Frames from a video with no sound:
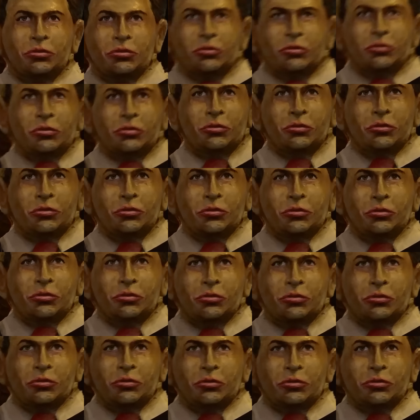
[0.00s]

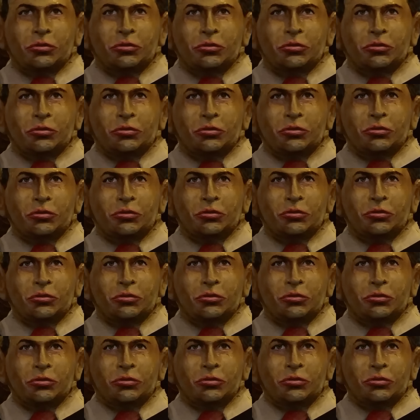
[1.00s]

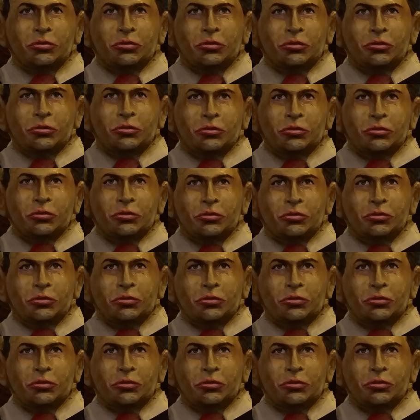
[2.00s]
The person shown says nothing.